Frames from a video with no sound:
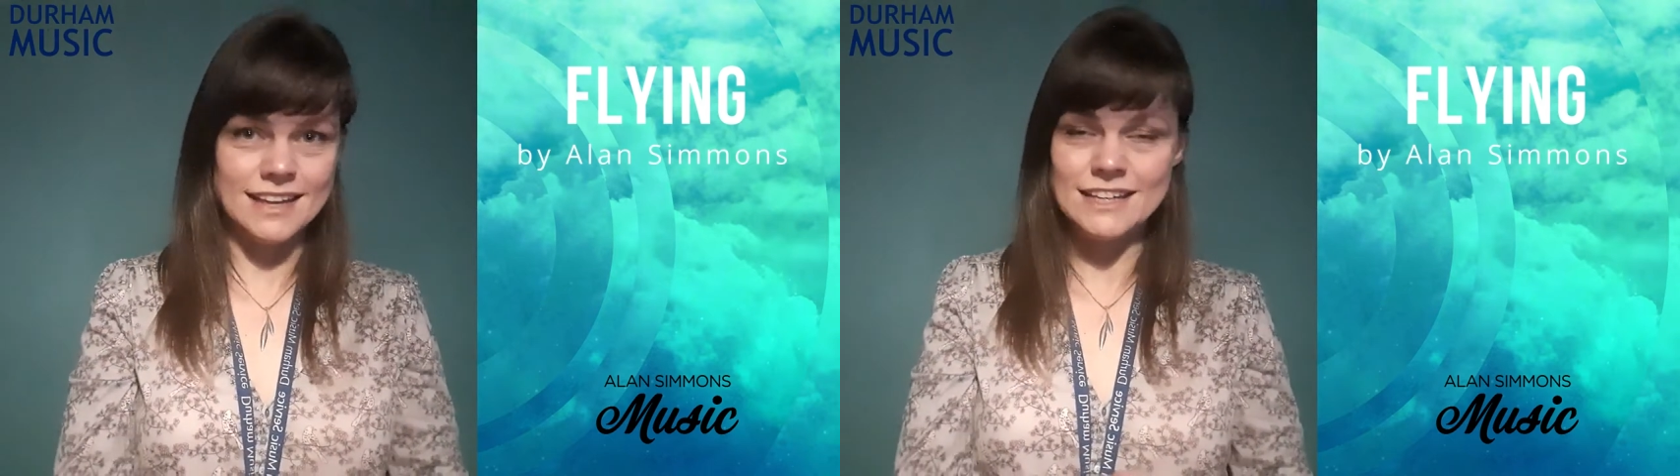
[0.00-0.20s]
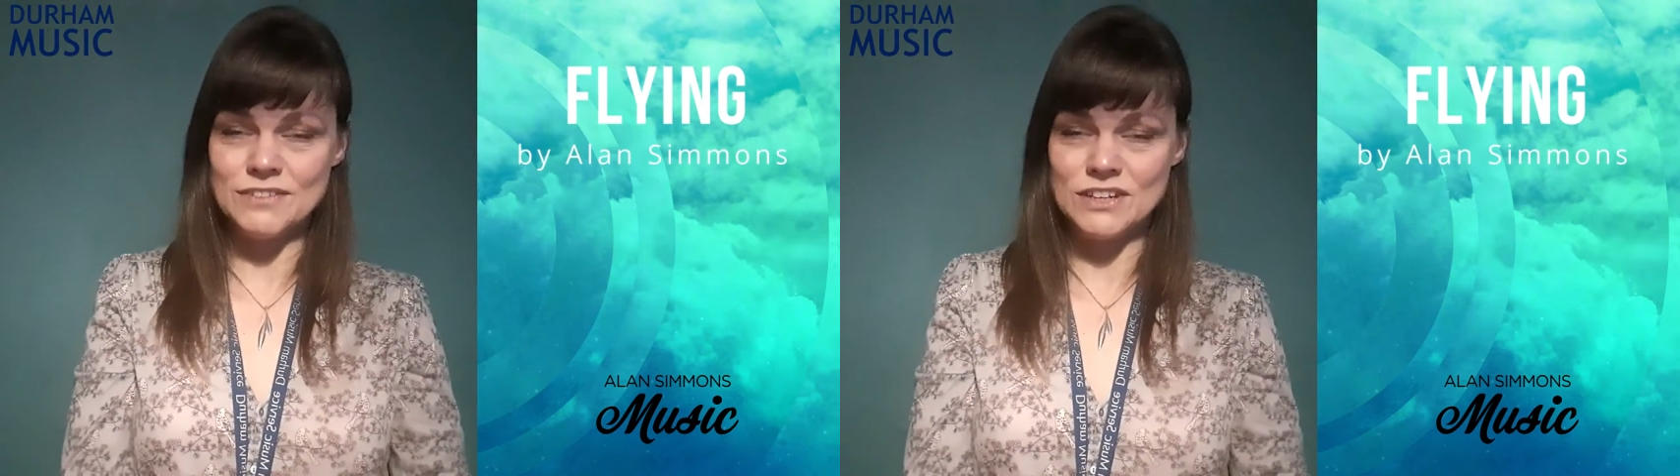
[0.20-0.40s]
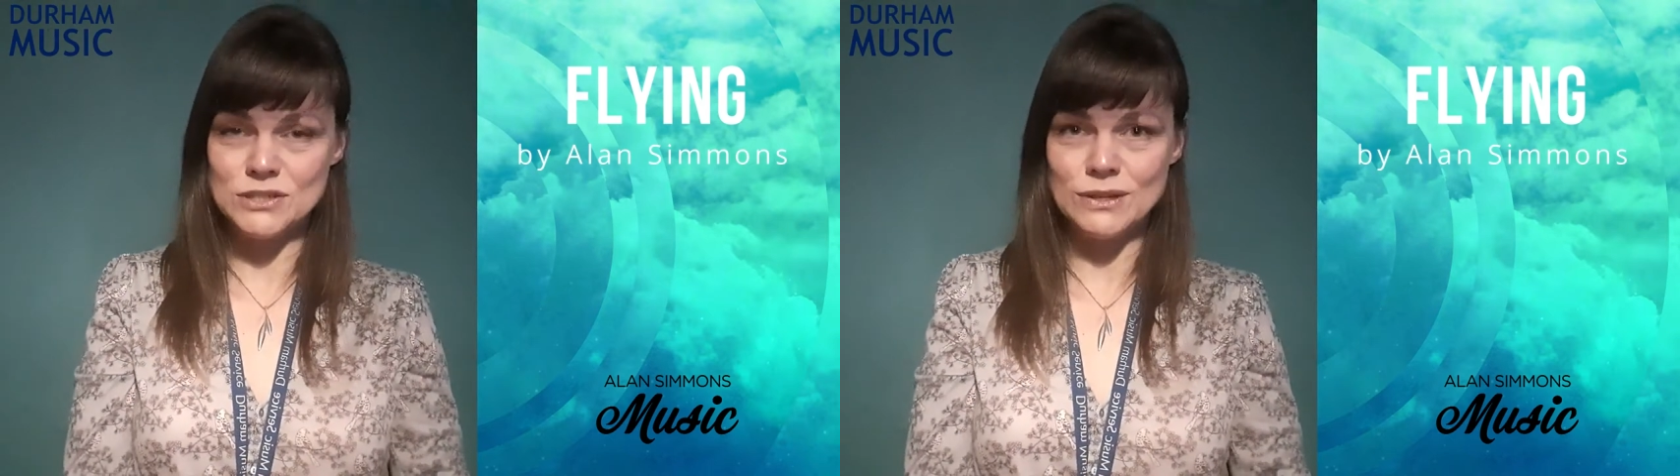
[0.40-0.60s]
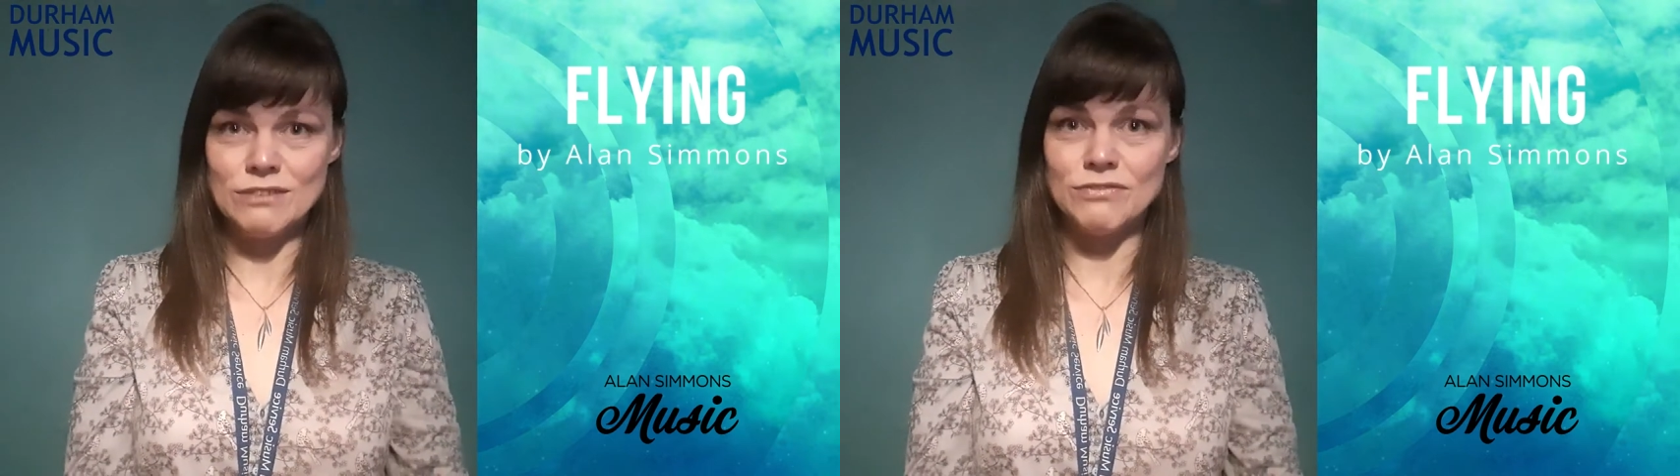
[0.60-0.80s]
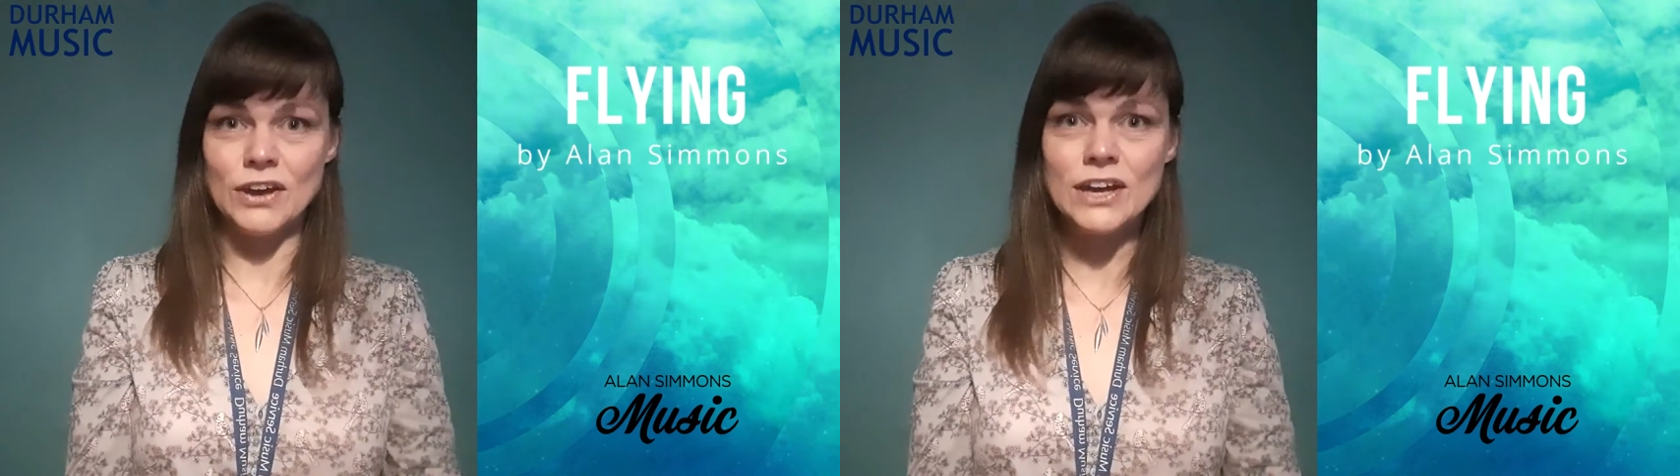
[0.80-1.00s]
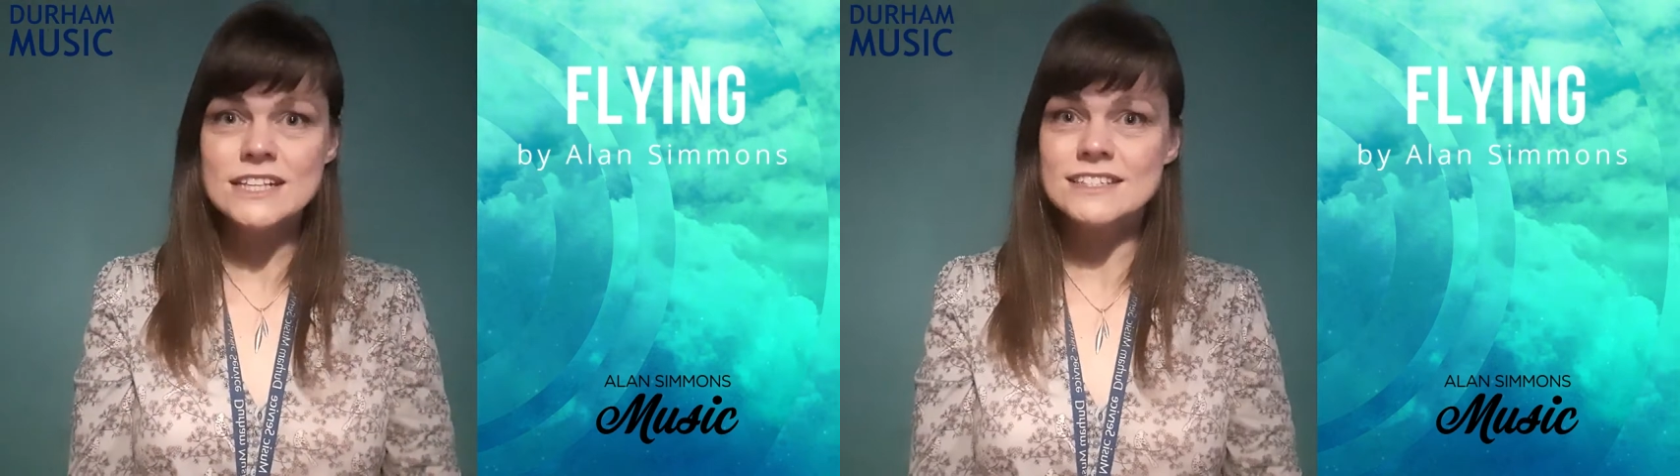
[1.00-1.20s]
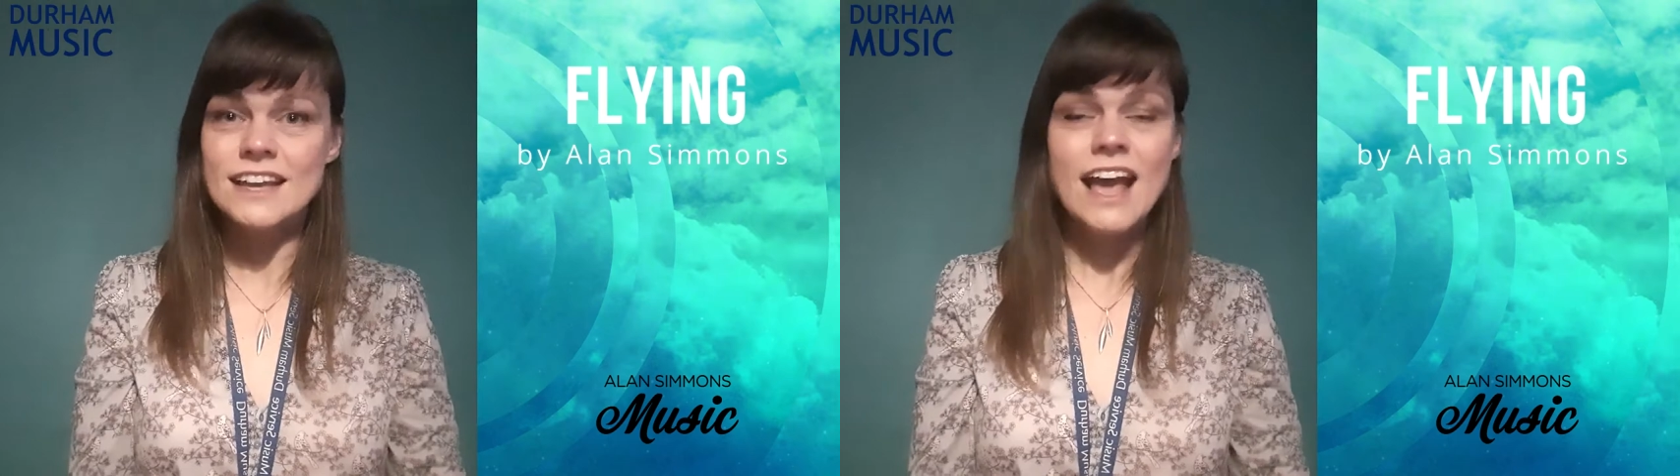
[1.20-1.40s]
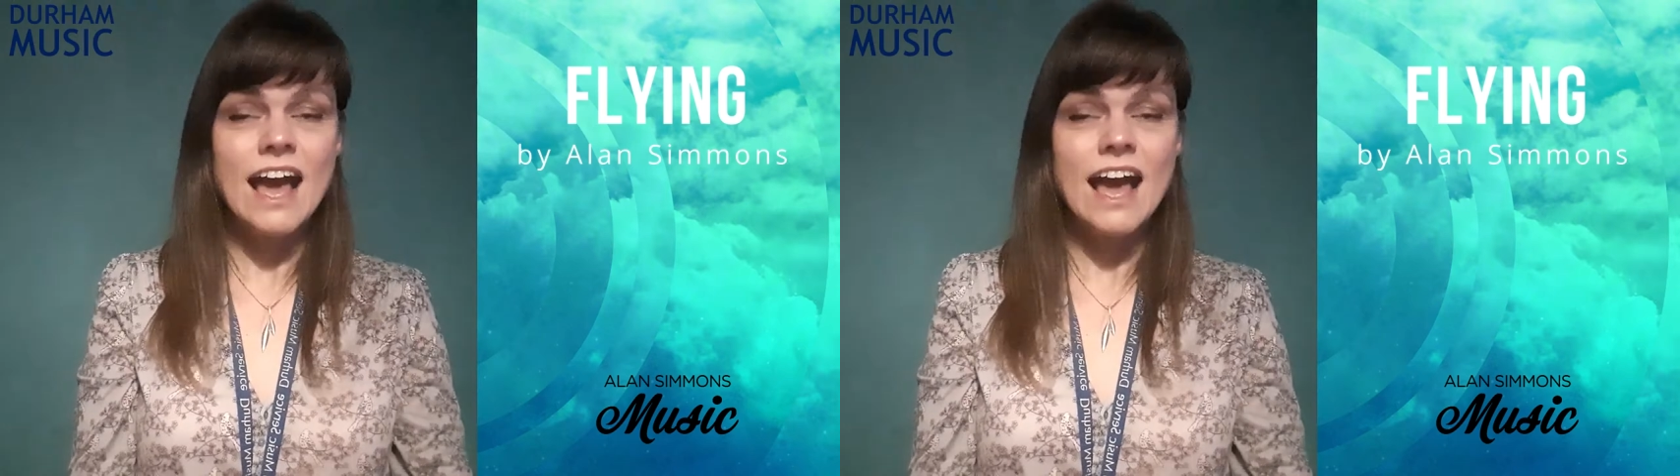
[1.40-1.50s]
individually first,